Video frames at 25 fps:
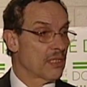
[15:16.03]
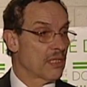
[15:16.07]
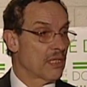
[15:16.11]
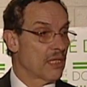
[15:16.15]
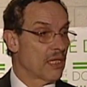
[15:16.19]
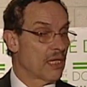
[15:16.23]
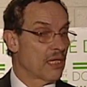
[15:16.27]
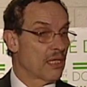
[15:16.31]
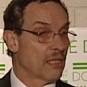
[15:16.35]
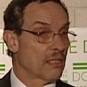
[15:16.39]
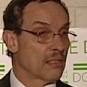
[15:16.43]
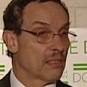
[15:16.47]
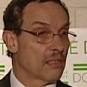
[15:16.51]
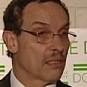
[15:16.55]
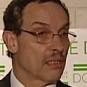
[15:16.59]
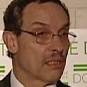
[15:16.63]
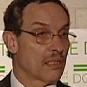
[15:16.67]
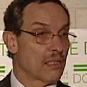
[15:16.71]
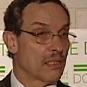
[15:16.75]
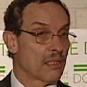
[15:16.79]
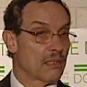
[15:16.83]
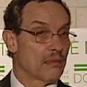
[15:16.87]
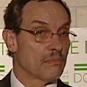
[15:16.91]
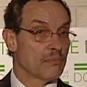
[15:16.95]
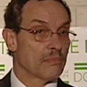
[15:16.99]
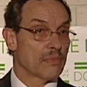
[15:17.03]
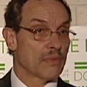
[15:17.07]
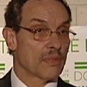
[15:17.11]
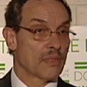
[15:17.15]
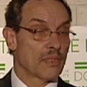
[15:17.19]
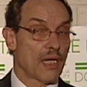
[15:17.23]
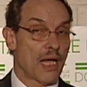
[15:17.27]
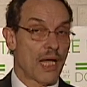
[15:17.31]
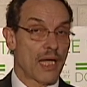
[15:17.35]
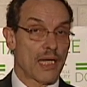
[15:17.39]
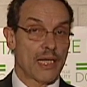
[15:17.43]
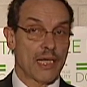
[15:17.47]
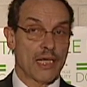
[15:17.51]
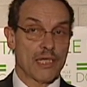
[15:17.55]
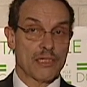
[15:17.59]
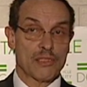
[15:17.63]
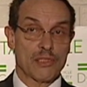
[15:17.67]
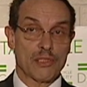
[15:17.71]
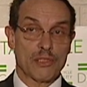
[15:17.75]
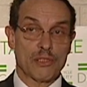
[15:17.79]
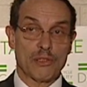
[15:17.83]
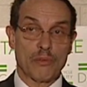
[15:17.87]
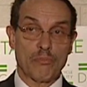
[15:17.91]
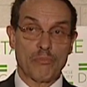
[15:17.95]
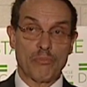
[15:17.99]
and I guess
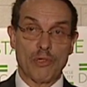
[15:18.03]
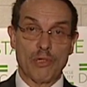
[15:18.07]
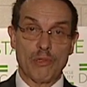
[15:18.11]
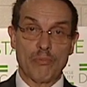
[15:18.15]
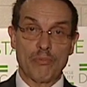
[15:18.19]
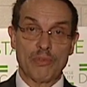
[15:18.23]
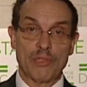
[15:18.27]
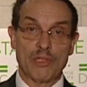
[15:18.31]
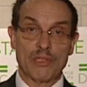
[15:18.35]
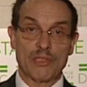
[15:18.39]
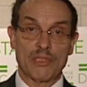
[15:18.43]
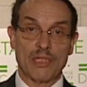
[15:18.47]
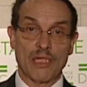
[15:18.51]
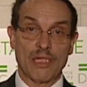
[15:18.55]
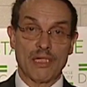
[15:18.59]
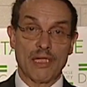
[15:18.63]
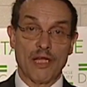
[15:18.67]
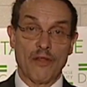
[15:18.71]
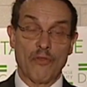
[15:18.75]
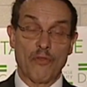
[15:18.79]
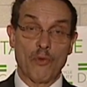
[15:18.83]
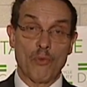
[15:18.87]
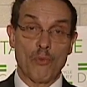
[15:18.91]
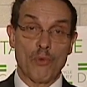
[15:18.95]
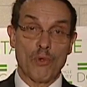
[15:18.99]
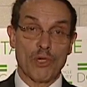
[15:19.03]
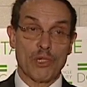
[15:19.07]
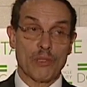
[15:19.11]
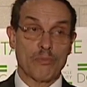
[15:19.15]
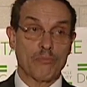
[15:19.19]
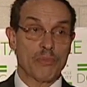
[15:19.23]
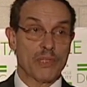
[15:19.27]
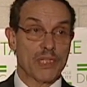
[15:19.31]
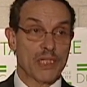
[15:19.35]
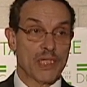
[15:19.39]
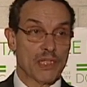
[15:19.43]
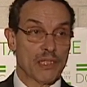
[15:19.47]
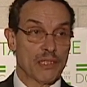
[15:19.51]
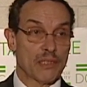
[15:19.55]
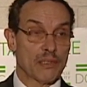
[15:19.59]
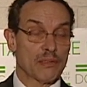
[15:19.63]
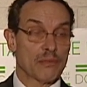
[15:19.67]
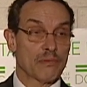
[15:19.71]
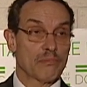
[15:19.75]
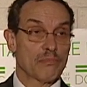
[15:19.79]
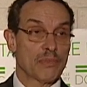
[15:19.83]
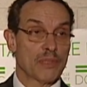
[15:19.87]
it's appropriate to say let the work begin,